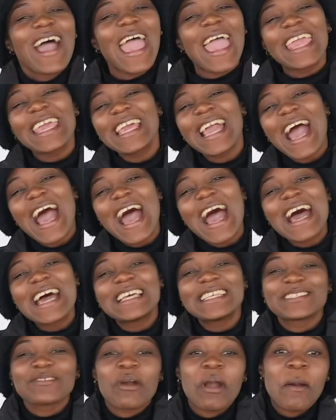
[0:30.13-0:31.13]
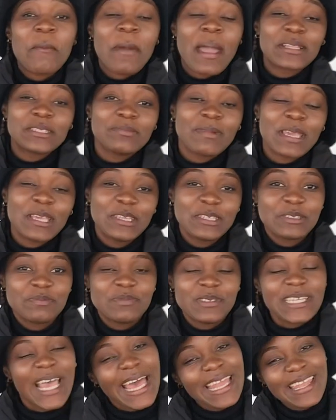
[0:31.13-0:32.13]
Hey guys, welcome back to my
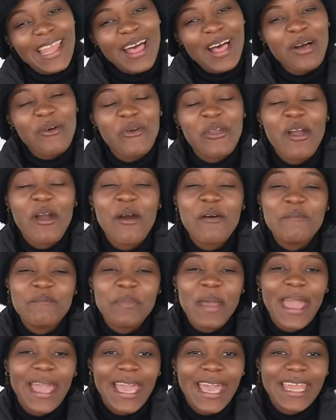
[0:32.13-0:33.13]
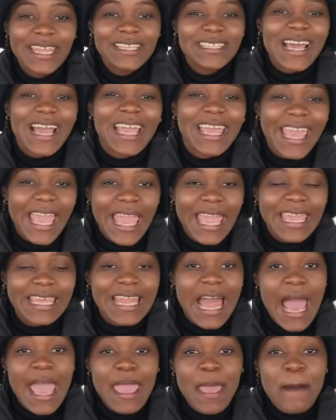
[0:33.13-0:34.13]
YouTube channel. We are back at it
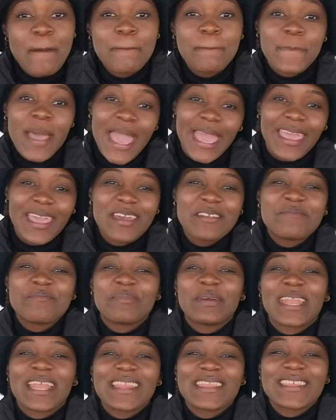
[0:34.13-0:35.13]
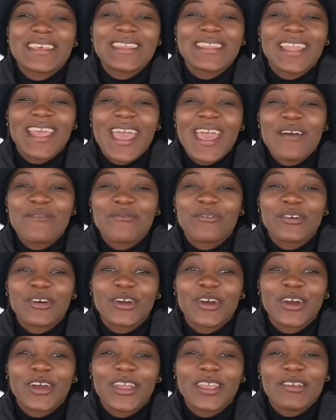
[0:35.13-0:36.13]
again. I am back and better than
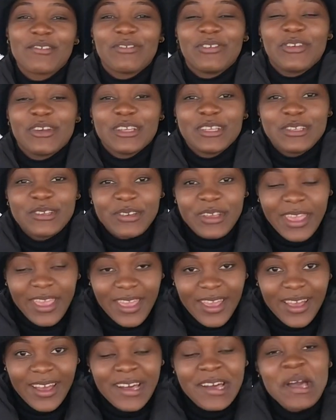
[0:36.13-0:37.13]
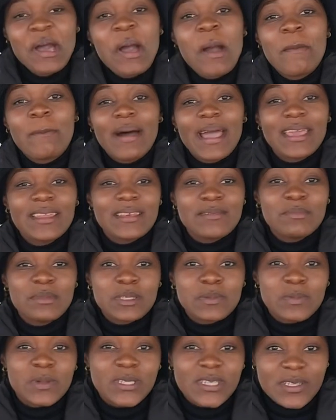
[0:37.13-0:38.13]
ever. If you are new here, my name
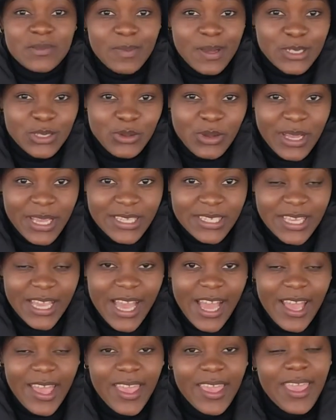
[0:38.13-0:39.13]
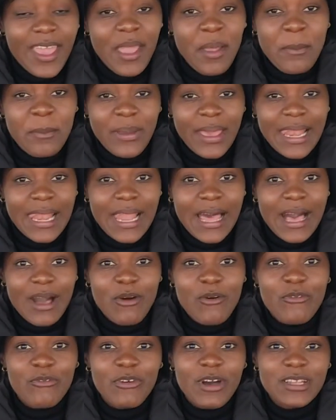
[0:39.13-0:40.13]
is Bridget Mashonganyika, aka
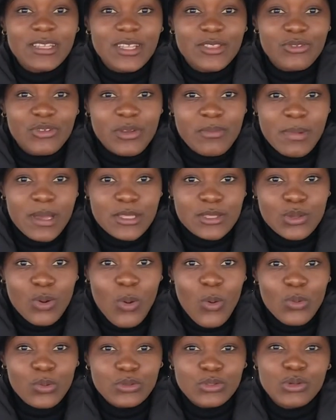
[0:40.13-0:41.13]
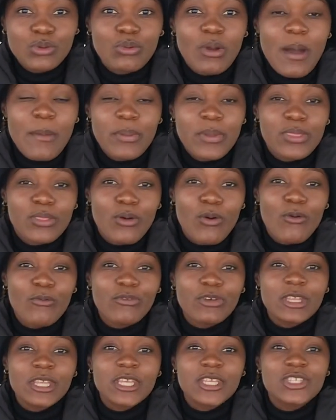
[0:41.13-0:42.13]
Bella, orphan, the 3 months old, grew up in the
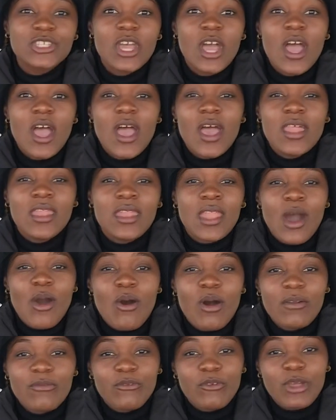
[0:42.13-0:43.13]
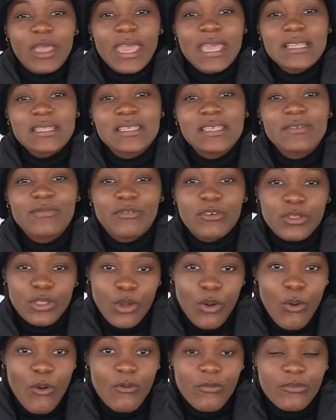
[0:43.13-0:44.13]
orphanage, and now advocating for
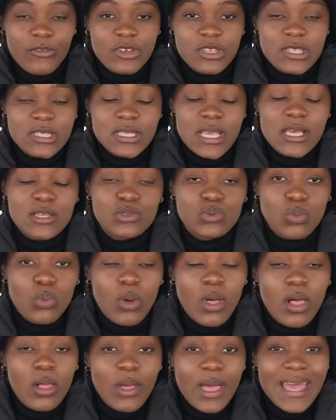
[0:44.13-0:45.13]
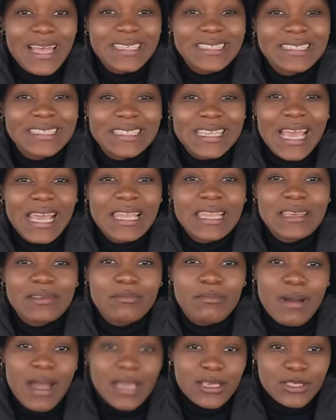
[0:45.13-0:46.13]
the orphans as well as
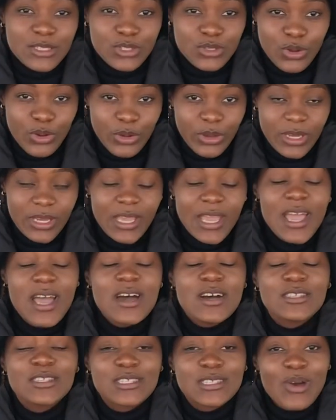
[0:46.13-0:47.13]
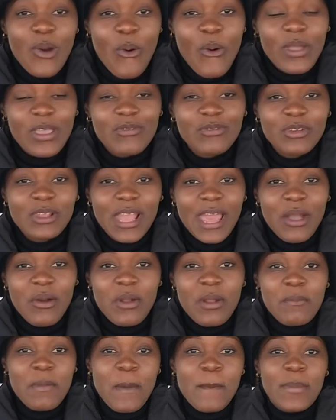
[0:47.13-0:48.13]
telling my story. So if you like
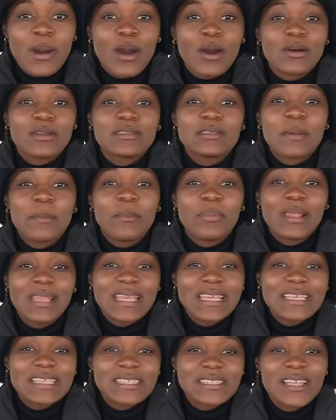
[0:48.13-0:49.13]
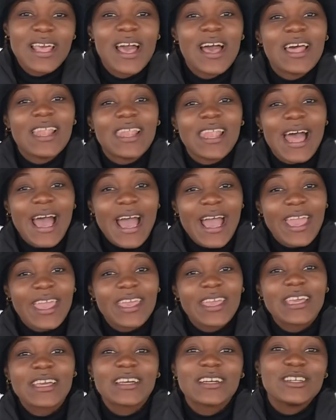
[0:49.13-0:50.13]
what I'm about, please
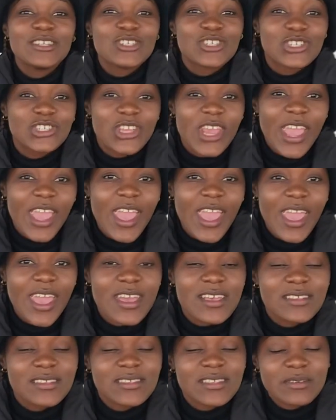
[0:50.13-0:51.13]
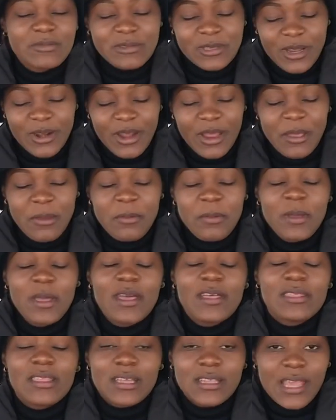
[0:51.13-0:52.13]
like, share, and subscribe.
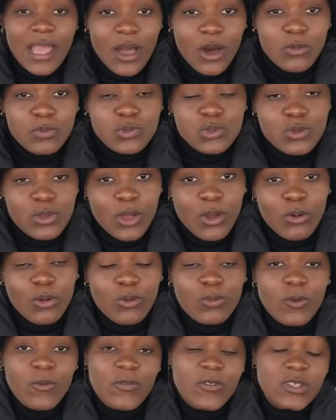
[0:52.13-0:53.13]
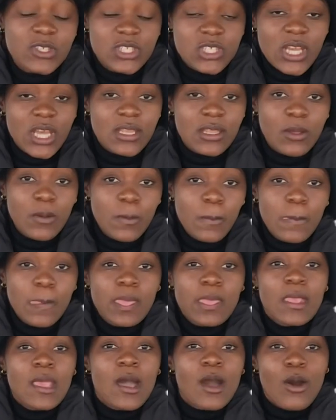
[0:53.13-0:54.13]
That helps with the growth of this channel.
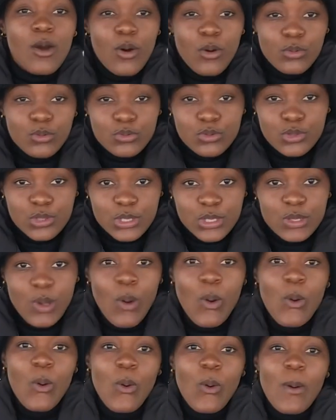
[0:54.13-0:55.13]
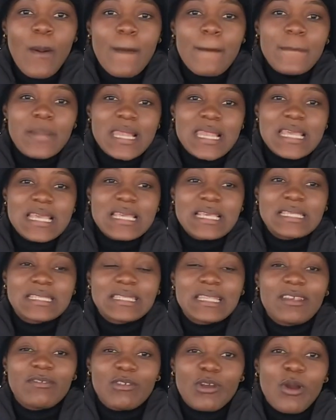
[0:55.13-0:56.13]
Also,
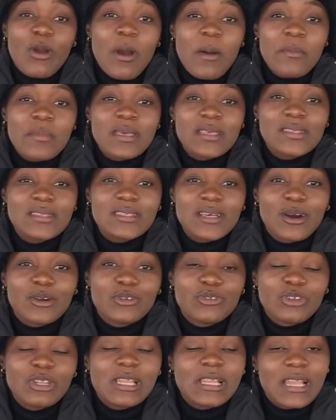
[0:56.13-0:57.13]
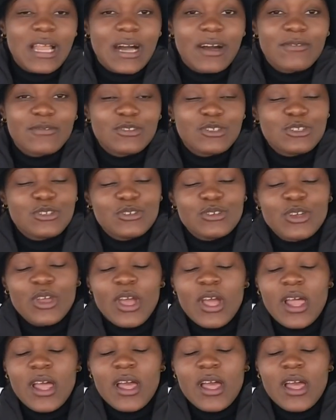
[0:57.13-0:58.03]
please leave your comments. I would really love to